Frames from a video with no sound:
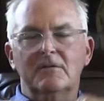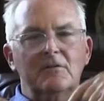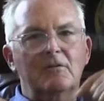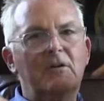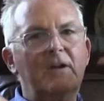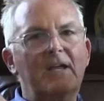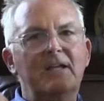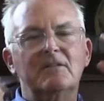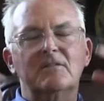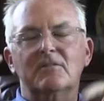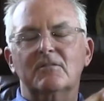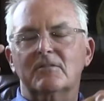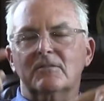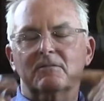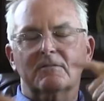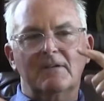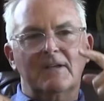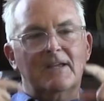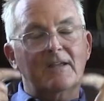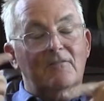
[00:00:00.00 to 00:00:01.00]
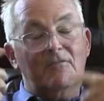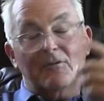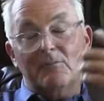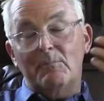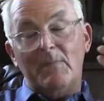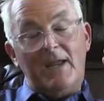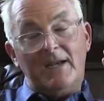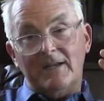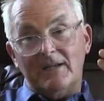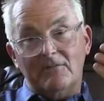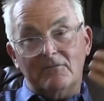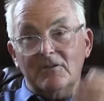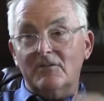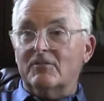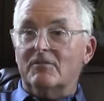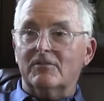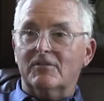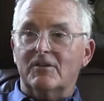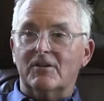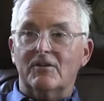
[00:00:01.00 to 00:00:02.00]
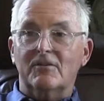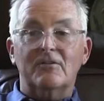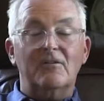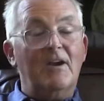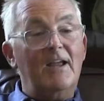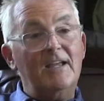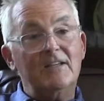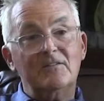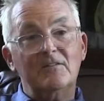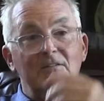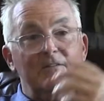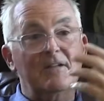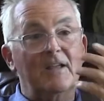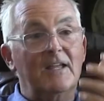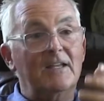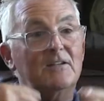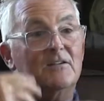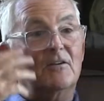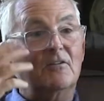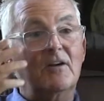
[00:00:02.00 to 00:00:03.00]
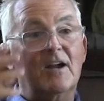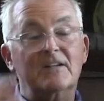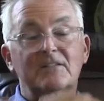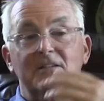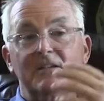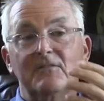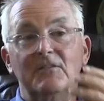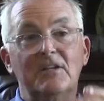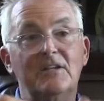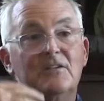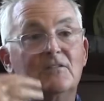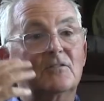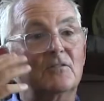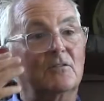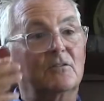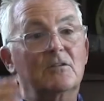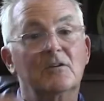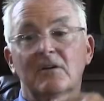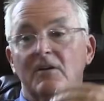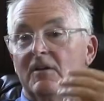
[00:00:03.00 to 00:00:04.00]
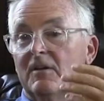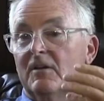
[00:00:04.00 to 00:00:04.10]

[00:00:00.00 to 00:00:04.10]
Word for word: your heads, uh, for many of us, you know, your heads and your activities are